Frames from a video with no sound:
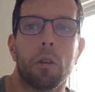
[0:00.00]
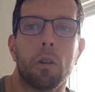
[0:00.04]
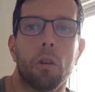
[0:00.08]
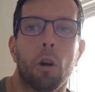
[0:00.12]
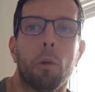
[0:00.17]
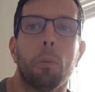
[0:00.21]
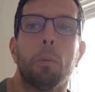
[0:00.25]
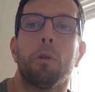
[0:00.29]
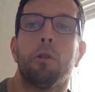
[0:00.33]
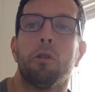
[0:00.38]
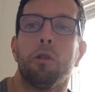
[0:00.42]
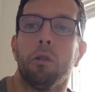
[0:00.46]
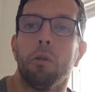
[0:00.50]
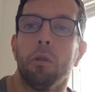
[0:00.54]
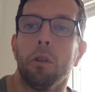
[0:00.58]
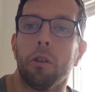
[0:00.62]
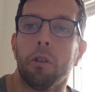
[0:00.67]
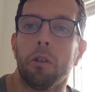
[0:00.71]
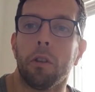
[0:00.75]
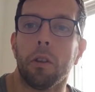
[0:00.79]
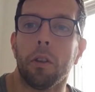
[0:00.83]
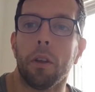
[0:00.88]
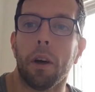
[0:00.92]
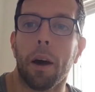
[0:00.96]

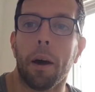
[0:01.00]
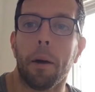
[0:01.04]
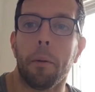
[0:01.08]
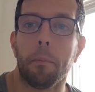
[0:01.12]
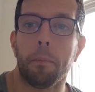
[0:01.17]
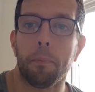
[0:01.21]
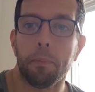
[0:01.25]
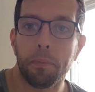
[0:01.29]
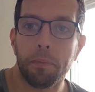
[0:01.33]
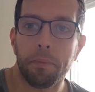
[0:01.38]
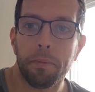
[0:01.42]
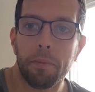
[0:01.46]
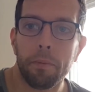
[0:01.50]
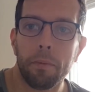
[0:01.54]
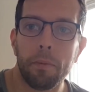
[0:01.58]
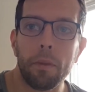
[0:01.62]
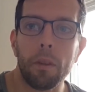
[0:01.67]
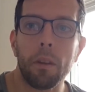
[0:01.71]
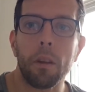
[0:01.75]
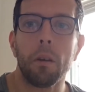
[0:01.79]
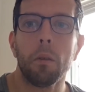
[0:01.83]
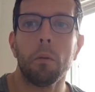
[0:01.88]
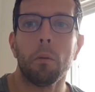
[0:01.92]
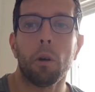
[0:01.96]
opportunity there.
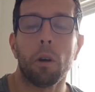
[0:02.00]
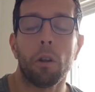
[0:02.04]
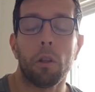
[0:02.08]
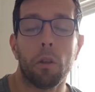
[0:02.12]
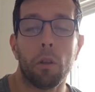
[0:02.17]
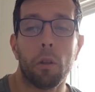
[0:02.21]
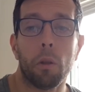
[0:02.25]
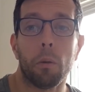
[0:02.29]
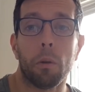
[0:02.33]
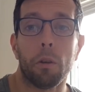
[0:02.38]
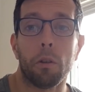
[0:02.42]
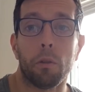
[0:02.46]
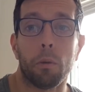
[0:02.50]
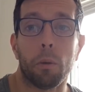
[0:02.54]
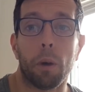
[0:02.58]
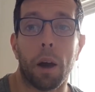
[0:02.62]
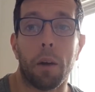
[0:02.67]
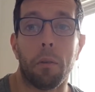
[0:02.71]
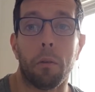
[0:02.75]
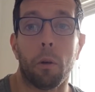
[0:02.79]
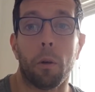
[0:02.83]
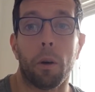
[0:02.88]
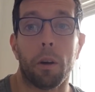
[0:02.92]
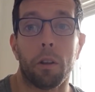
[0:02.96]
One of the other ones we
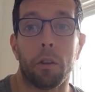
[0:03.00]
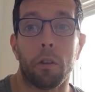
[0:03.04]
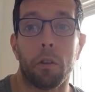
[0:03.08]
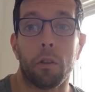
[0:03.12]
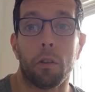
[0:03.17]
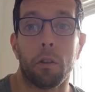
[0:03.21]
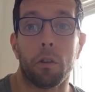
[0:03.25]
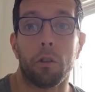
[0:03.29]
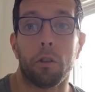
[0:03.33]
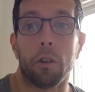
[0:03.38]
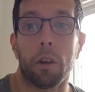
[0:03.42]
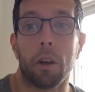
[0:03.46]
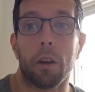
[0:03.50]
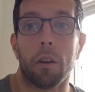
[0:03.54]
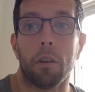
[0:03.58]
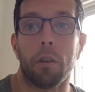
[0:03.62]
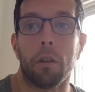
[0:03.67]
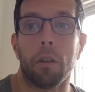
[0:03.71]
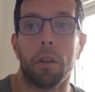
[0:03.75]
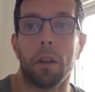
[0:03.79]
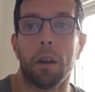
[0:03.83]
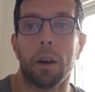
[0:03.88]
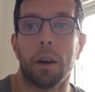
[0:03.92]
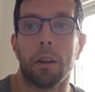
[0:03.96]
haven't quite discussed yet is
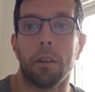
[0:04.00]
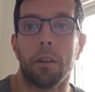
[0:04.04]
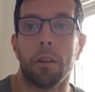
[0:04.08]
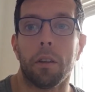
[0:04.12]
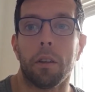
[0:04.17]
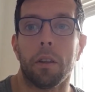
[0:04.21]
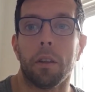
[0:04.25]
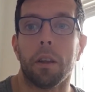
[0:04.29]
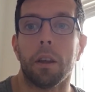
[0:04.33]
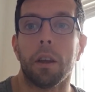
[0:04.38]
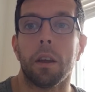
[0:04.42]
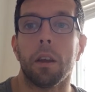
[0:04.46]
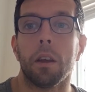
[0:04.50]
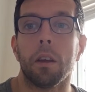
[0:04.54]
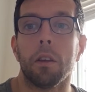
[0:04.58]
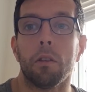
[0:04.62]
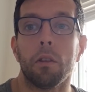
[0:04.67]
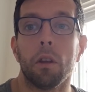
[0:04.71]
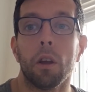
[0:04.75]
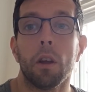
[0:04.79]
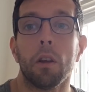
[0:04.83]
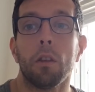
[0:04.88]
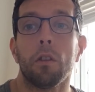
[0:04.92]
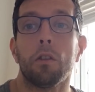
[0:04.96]
the idea that he
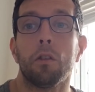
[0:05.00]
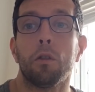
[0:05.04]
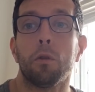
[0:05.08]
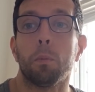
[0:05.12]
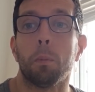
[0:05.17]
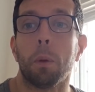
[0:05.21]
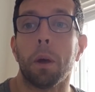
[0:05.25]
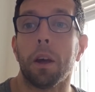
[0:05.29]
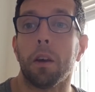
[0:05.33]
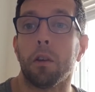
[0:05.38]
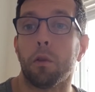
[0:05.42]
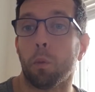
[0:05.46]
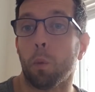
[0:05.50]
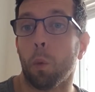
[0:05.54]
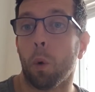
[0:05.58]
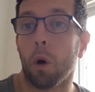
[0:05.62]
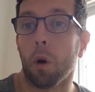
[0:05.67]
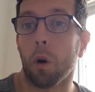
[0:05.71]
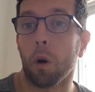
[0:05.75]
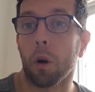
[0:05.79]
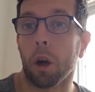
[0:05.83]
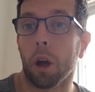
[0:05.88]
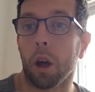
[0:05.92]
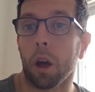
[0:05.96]
is
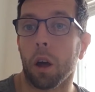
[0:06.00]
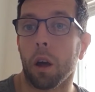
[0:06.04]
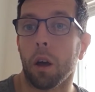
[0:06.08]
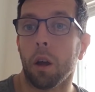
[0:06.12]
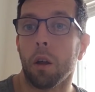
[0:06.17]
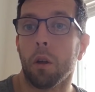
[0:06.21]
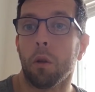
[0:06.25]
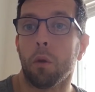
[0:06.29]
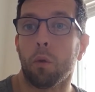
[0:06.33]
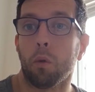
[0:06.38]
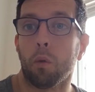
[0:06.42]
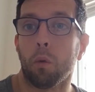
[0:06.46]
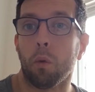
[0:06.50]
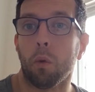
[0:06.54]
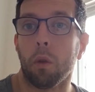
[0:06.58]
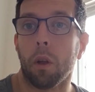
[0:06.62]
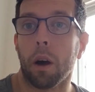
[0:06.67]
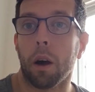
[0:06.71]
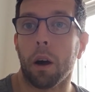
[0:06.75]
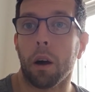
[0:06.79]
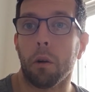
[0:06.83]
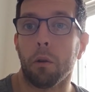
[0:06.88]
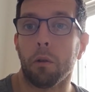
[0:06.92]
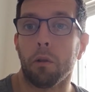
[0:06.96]
spacewalking through the
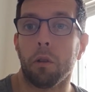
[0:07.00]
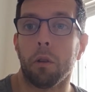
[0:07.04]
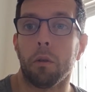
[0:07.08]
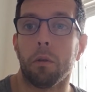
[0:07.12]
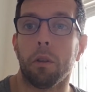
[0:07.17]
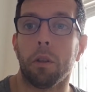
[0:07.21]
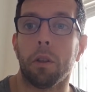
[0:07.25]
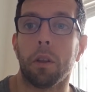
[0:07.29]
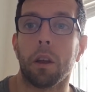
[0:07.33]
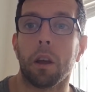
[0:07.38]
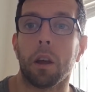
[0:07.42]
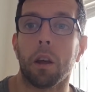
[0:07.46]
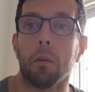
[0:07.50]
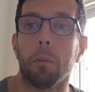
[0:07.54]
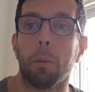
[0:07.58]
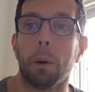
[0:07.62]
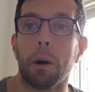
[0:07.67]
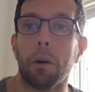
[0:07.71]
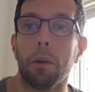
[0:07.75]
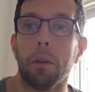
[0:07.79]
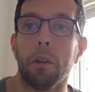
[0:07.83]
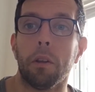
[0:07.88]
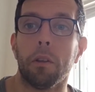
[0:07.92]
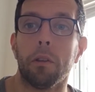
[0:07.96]
house. And if you think
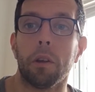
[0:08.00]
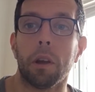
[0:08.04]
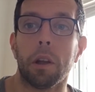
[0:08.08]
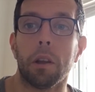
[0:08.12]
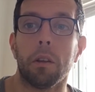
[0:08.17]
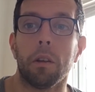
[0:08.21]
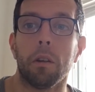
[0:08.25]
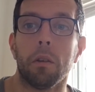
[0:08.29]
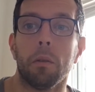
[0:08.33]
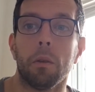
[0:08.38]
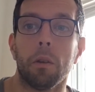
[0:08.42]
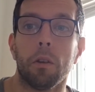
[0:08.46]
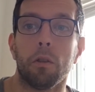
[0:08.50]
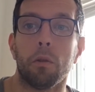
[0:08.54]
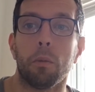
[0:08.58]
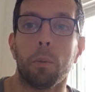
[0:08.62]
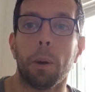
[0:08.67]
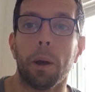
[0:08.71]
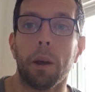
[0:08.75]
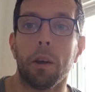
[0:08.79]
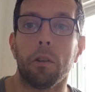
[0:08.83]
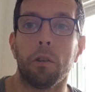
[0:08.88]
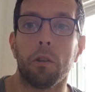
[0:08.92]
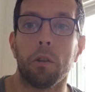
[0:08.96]
about this idea in a
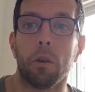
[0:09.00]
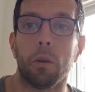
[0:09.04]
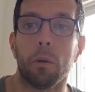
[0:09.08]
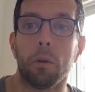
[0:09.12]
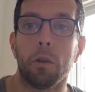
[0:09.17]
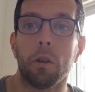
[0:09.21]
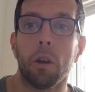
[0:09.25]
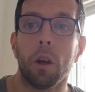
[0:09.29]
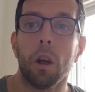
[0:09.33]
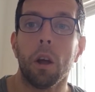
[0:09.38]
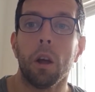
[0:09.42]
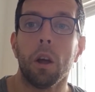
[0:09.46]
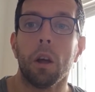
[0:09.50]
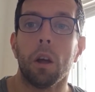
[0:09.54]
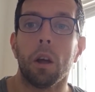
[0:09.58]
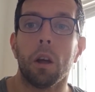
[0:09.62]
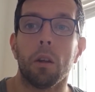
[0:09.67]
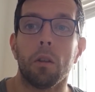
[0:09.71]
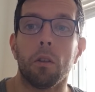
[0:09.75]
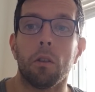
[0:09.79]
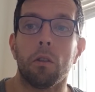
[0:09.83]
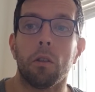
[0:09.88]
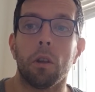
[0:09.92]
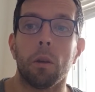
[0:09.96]
spacesuit,
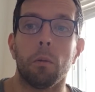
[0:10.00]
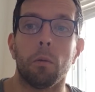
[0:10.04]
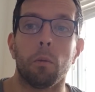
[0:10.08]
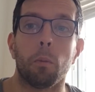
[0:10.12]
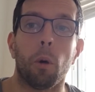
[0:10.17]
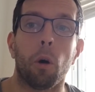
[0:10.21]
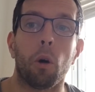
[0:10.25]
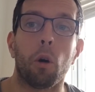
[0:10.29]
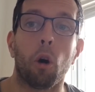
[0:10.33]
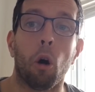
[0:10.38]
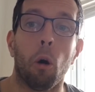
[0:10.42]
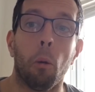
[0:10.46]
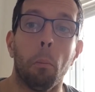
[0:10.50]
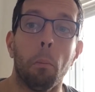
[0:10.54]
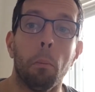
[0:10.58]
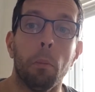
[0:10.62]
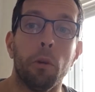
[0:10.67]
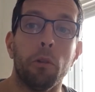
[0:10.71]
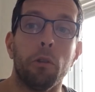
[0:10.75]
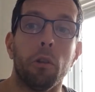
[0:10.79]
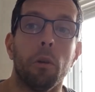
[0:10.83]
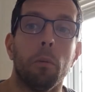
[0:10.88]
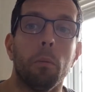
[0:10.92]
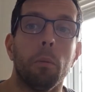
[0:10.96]
it seems more
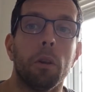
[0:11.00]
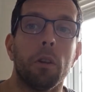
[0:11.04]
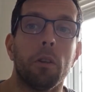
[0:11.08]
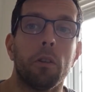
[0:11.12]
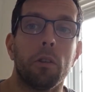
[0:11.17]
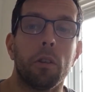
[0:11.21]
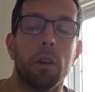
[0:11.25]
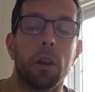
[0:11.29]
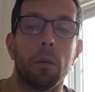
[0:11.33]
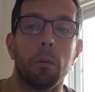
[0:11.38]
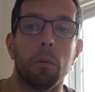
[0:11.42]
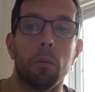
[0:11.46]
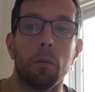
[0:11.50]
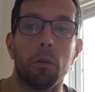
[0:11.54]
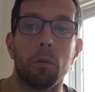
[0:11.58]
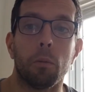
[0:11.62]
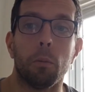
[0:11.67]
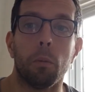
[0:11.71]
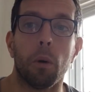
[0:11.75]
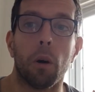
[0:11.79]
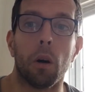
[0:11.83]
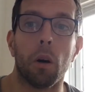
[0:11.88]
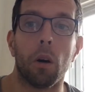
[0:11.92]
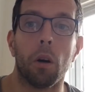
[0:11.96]
cumbersome, it seems
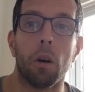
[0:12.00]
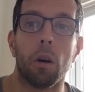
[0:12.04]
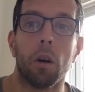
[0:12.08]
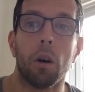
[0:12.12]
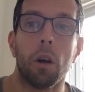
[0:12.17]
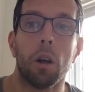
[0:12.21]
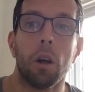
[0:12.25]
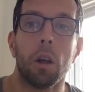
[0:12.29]
more